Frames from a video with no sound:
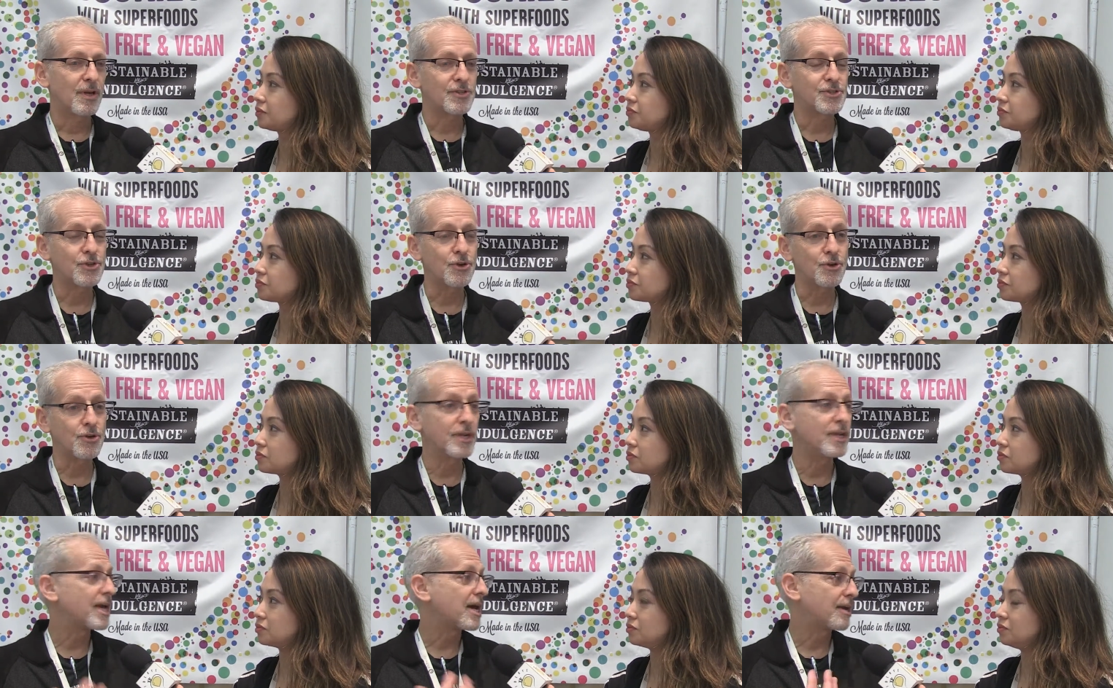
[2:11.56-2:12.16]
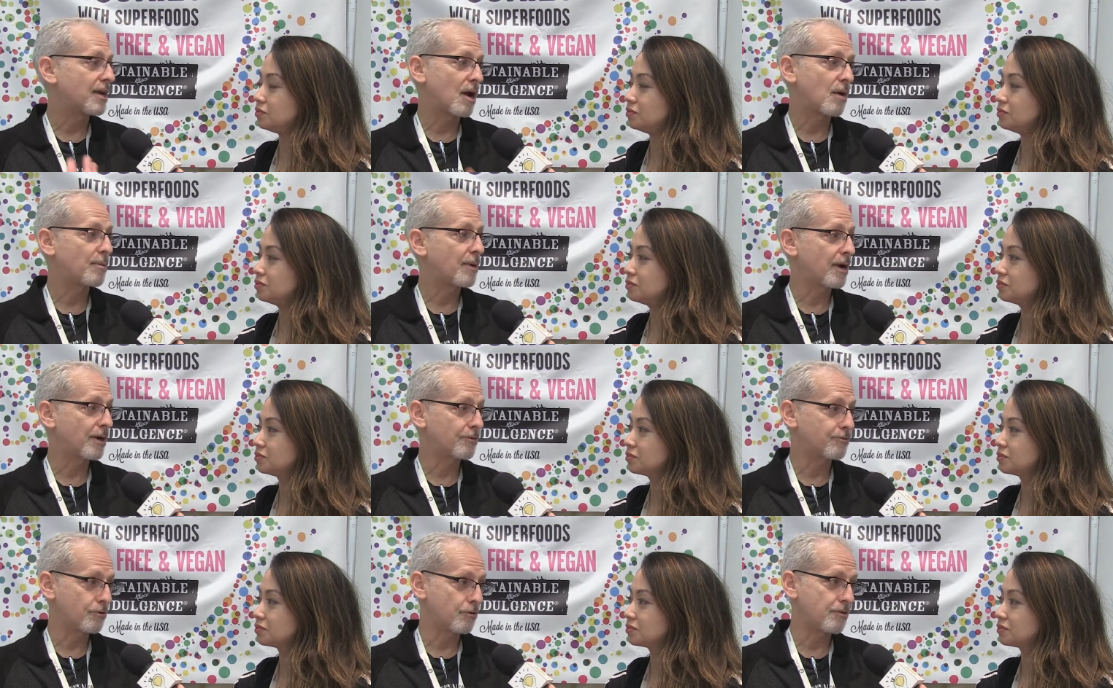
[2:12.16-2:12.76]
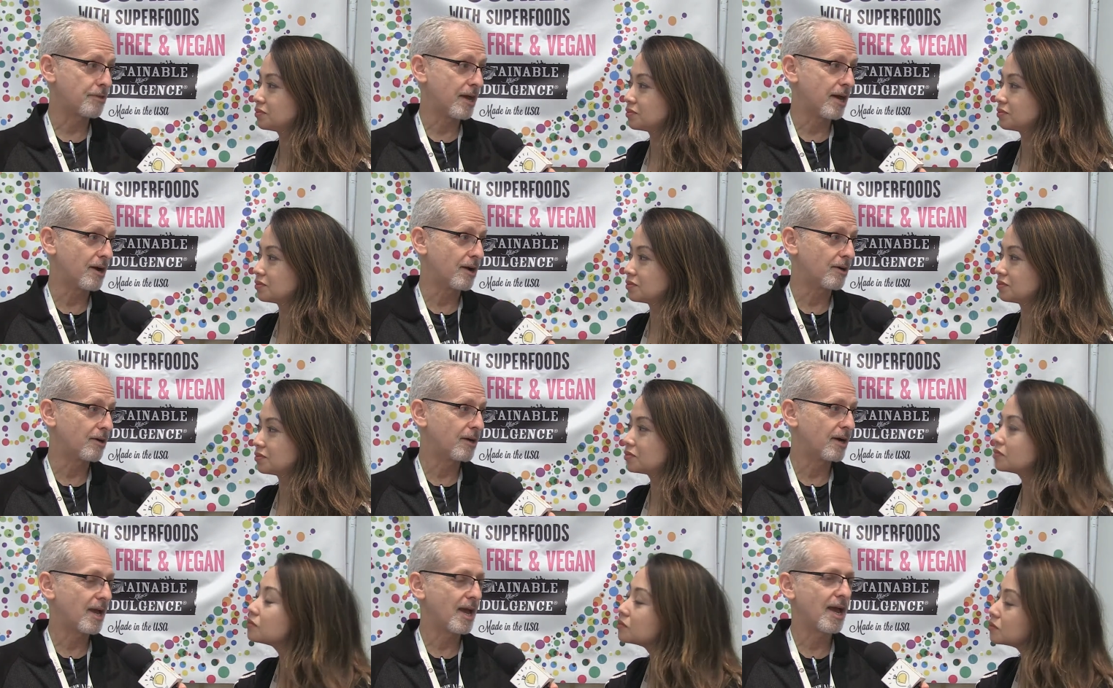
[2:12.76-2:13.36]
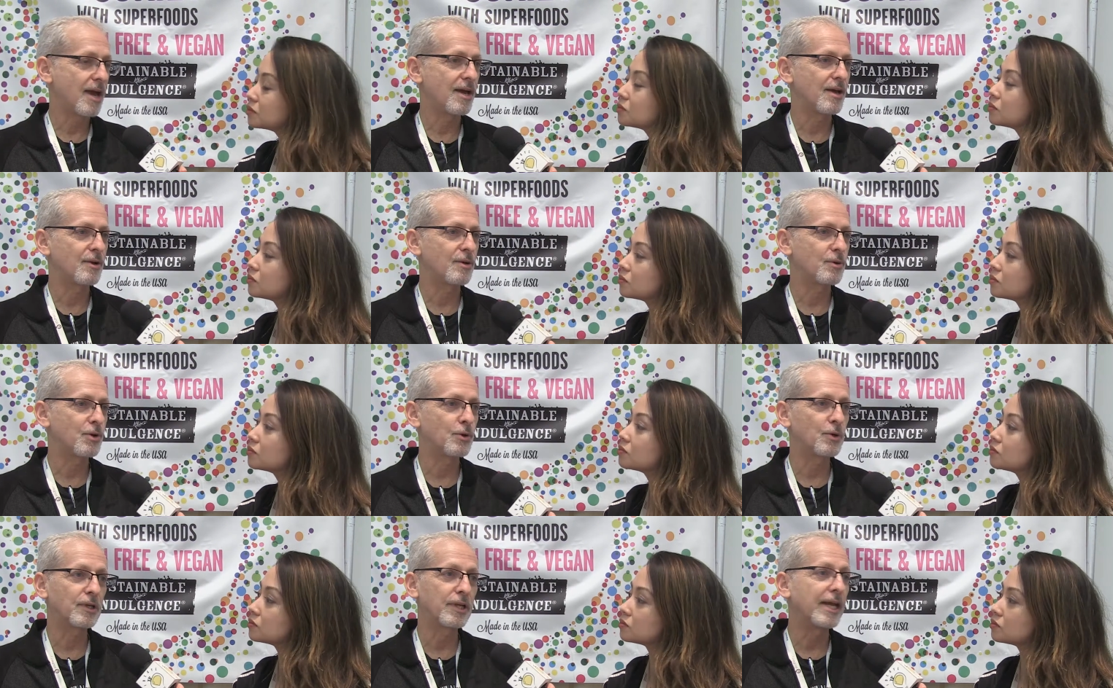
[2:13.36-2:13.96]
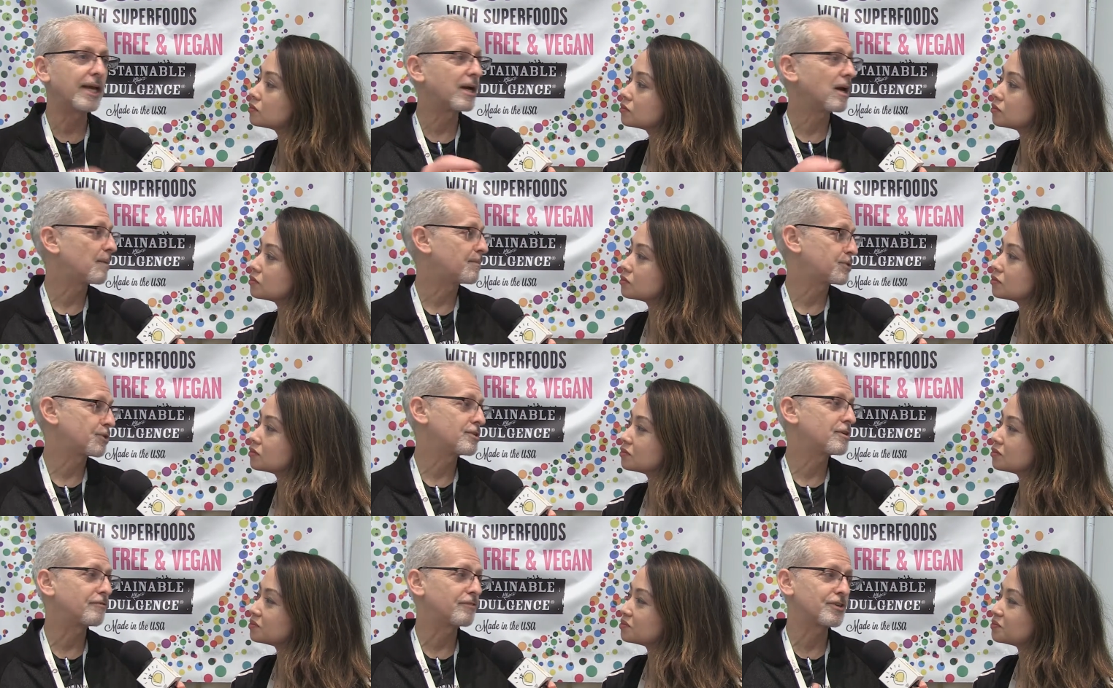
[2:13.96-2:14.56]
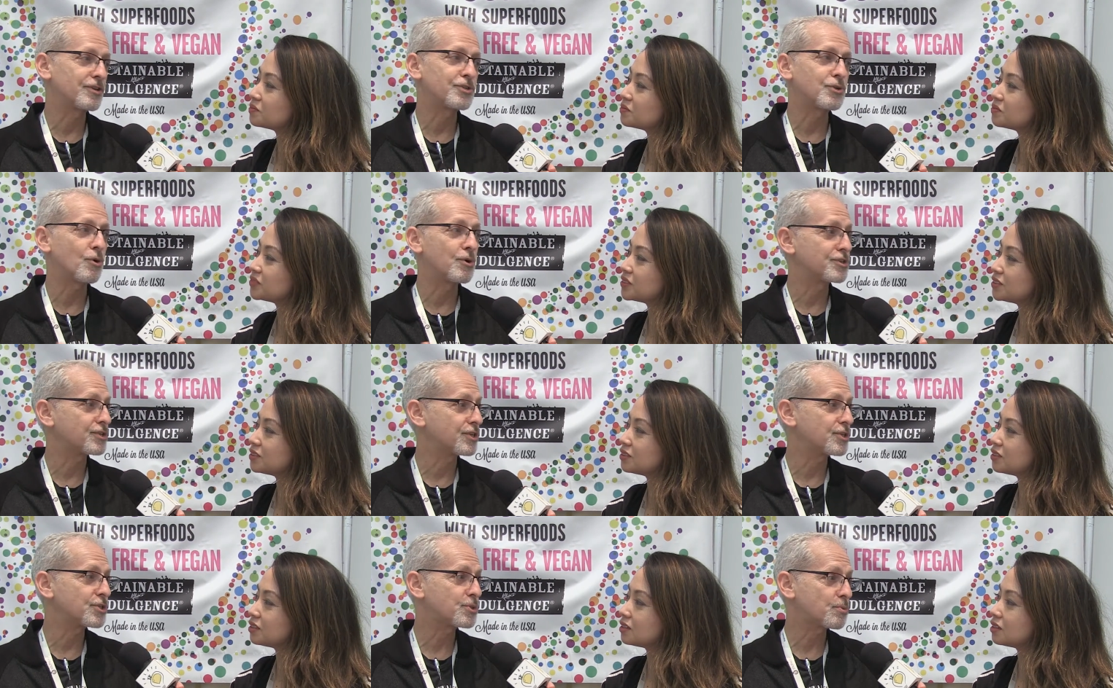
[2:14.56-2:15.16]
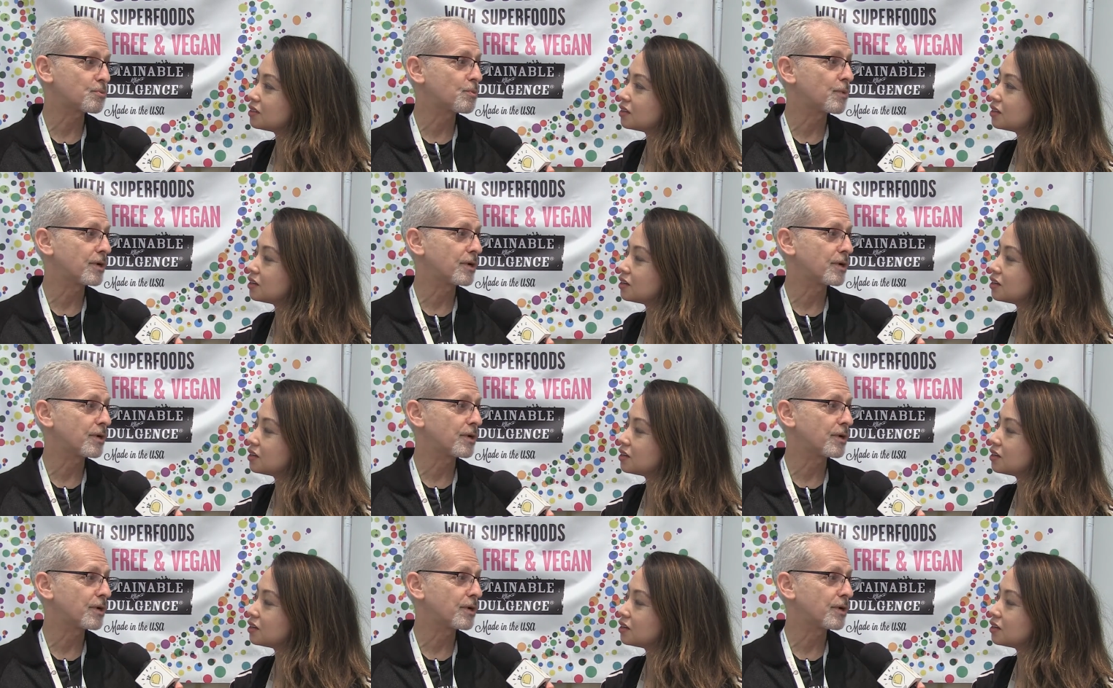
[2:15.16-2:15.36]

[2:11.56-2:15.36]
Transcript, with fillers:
Speaker 1: so you can get our uh, product through there, and you could link up to different sources,